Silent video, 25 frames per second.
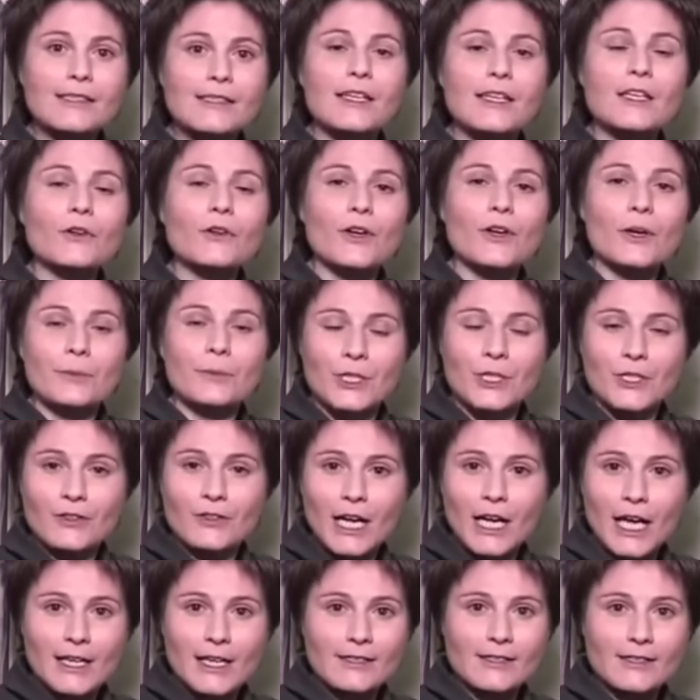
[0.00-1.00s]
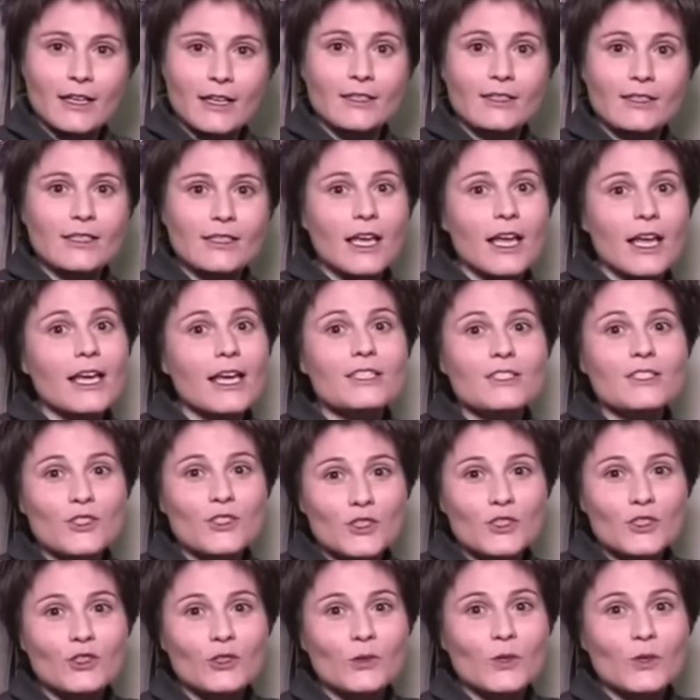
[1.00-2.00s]
Let's say you're up here on ISS
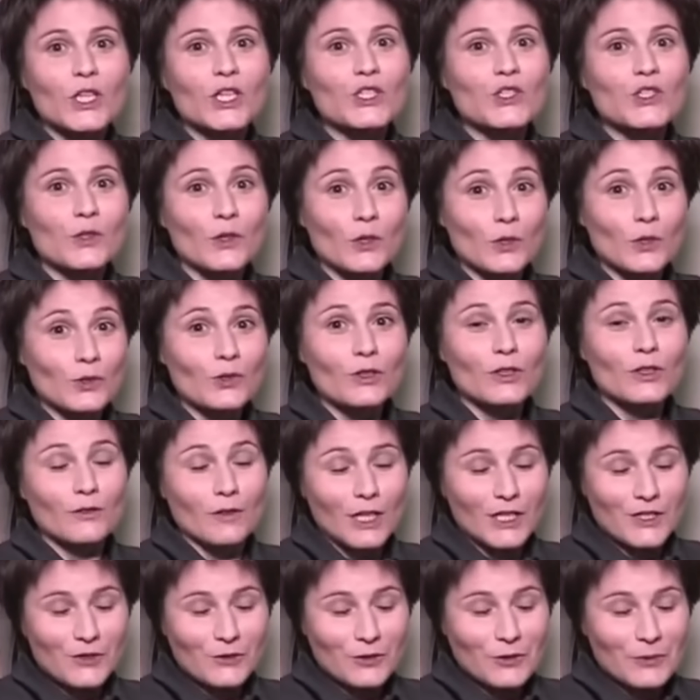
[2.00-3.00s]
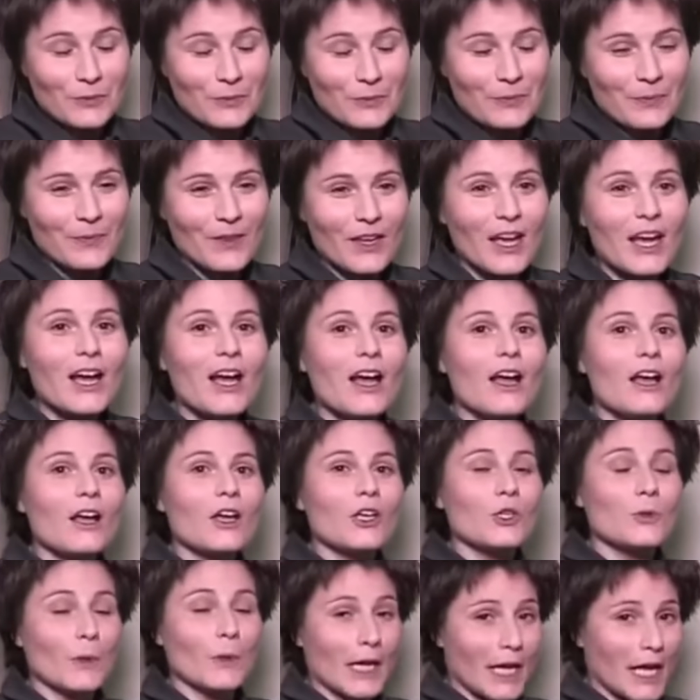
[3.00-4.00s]
and you need to go to the restroom.
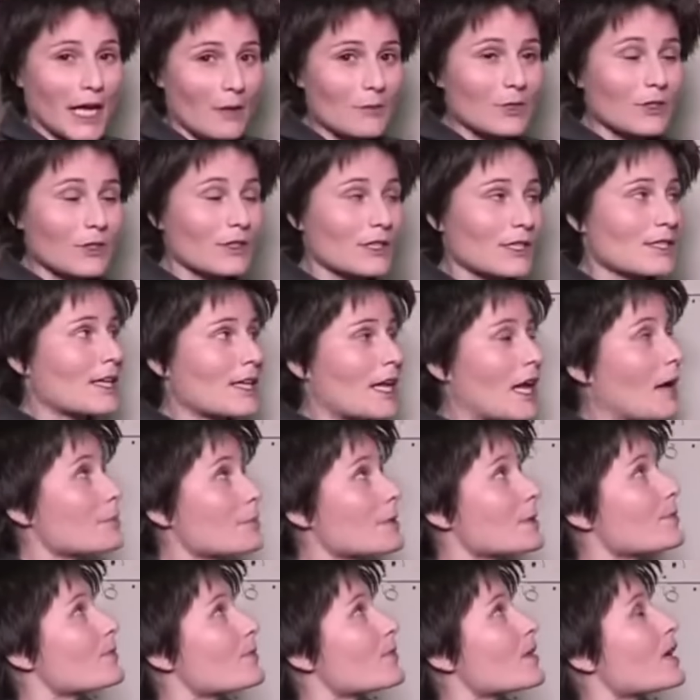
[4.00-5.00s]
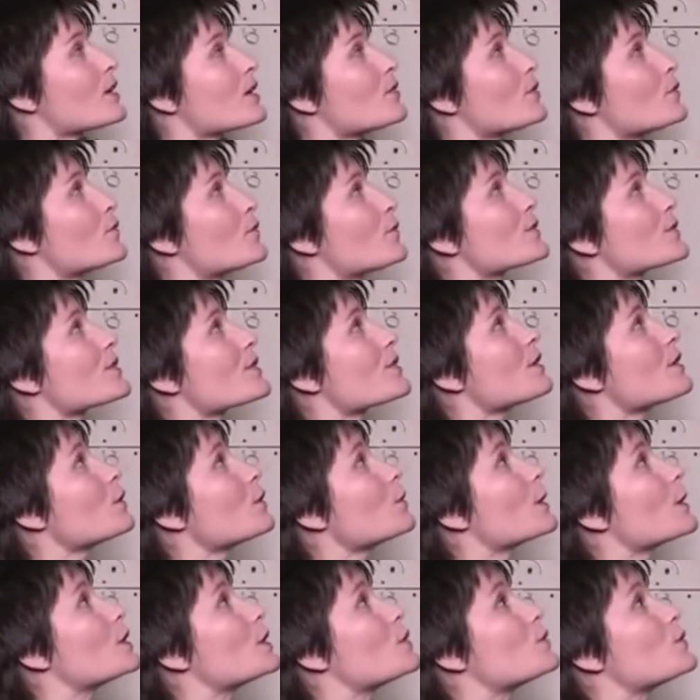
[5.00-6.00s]
You want to come to this cabin, and the first
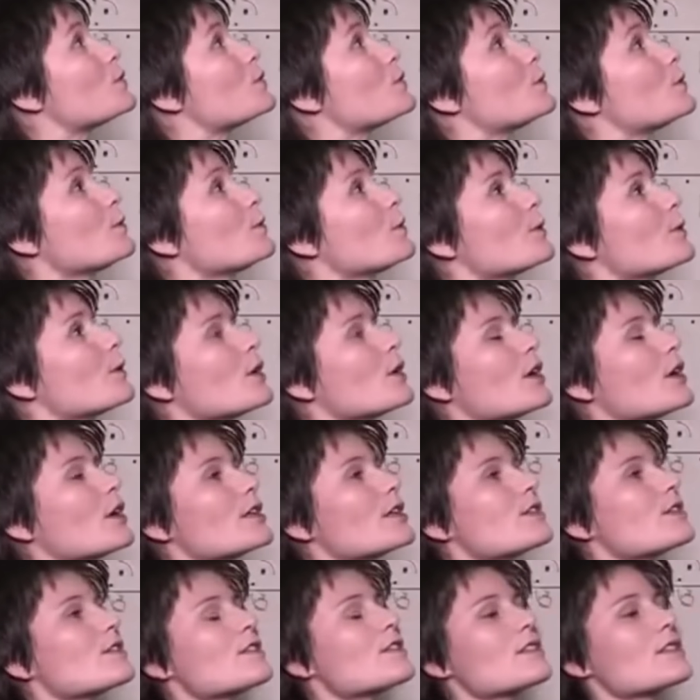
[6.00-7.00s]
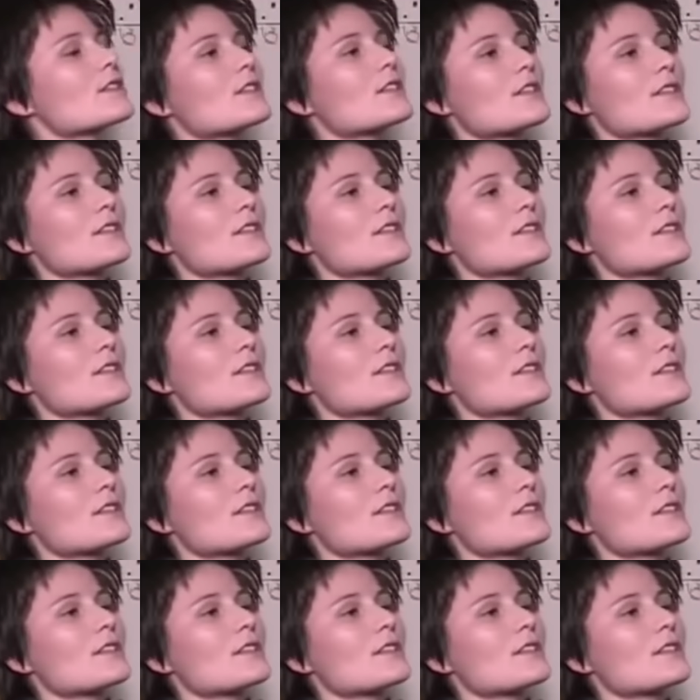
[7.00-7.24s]
thing you want to do is